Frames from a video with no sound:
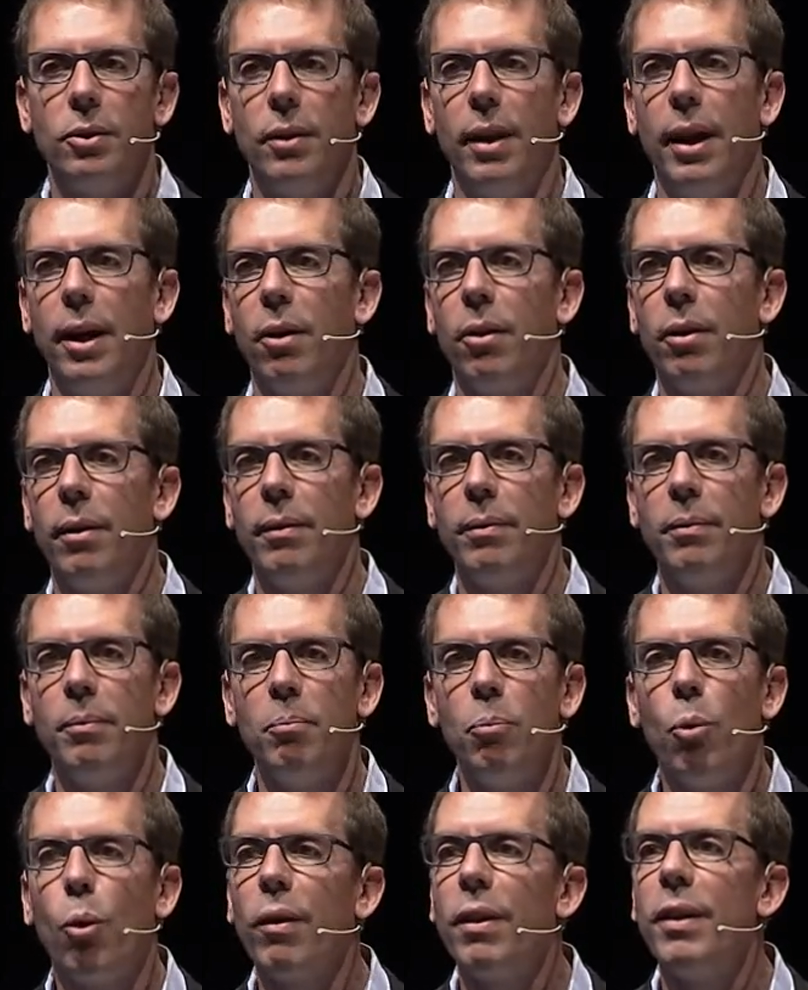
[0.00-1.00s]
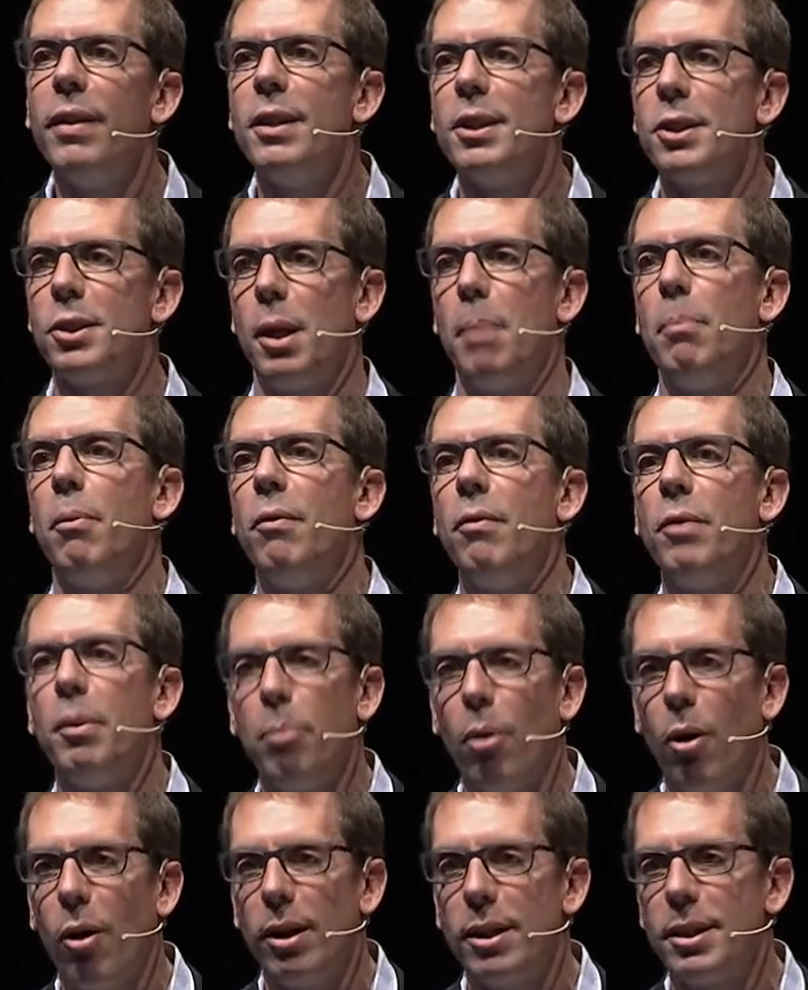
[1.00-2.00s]
they are more than the sum of the
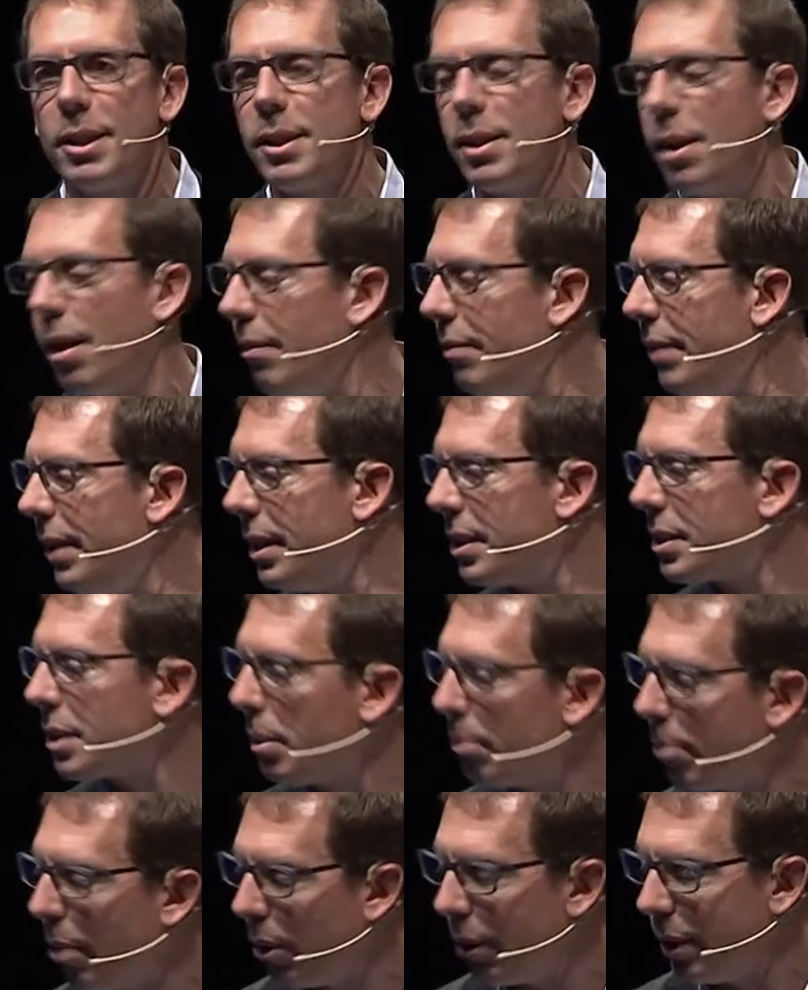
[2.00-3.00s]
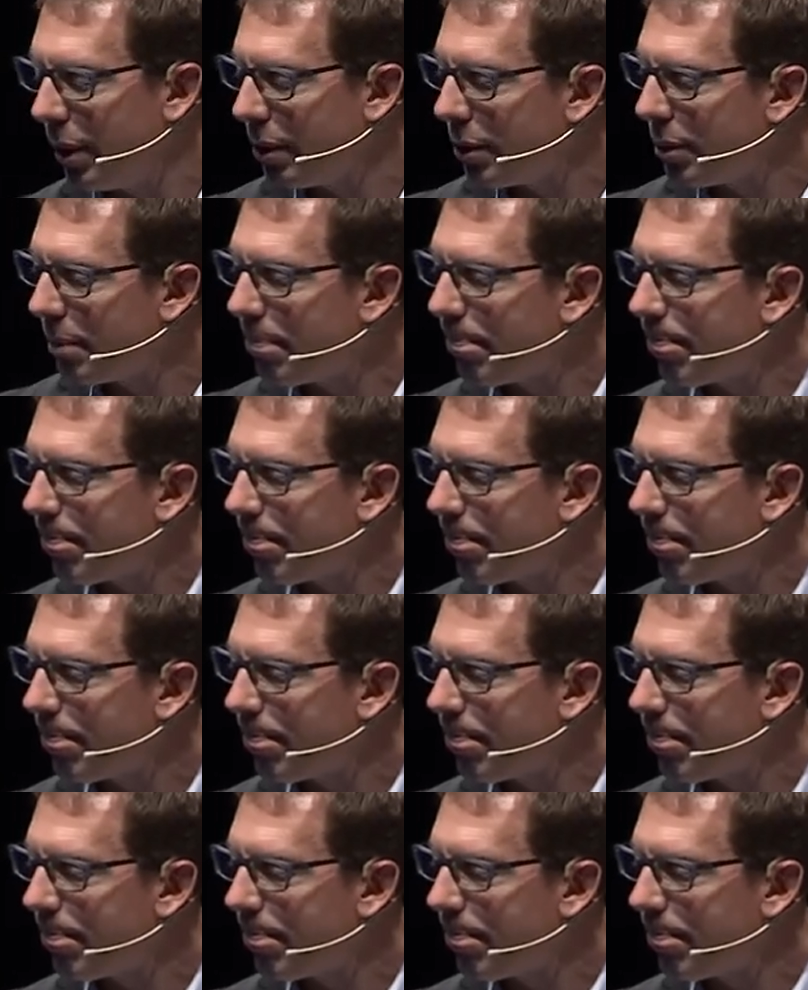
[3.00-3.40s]
parts of these components.